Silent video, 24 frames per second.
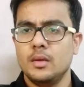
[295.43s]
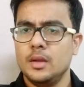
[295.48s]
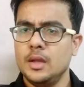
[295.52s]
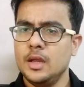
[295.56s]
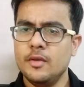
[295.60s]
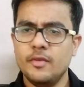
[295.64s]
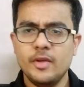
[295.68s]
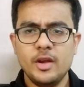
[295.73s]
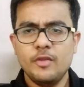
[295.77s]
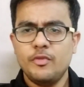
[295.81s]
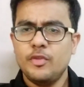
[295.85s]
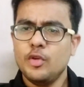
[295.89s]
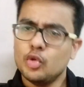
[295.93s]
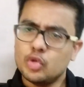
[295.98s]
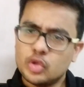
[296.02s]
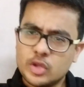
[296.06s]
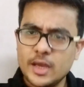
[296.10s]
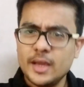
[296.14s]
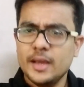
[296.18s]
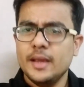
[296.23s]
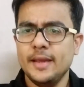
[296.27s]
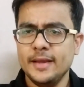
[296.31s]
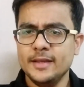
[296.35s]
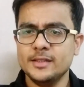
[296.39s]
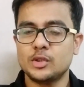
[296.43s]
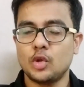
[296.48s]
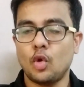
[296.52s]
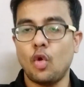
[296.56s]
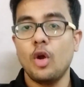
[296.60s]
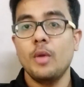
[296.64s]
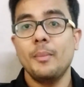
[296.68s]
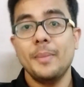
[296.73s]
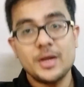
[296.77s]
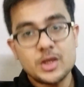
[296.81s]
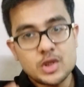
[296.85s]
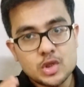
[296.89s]
Even if you think he is
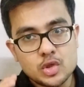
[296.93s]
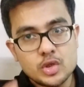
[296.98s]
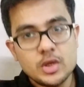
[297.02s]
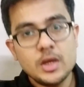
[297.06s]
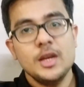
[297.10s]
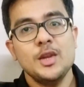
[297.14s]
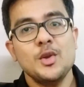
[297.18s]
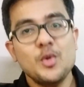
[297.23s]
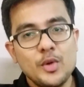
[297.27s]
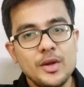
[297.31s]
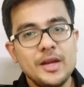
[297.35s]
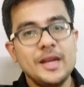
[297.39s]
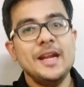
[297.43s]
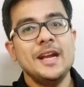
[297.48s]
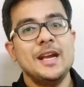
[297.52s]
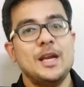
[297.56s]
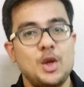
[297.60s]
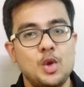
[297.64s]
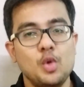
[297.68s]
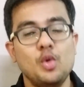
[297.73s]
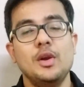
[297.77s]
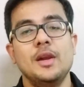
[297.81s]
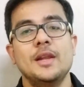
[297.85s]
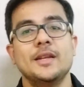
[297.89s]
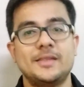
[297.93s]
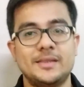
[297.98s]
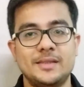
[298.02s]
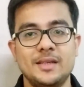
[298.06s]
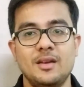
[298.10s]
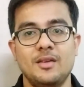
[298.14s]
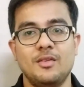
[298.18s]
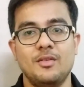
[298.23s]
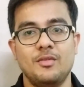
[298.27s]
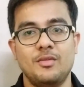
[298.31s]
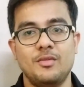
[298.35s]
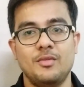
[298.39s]
wrong, but still you need to
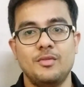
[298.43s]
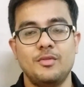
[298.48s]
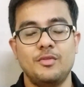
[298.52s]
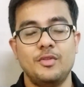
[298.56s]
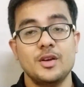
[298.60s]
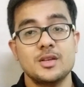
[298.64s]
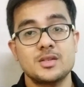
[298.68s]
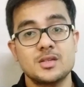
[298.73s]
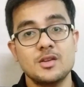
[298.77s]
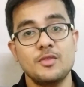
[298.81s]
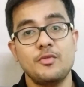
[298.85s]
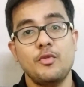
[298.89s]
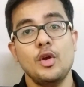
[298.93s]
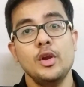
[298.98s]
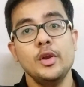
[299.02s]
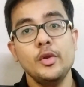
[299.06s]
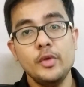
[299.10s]
listen First of all,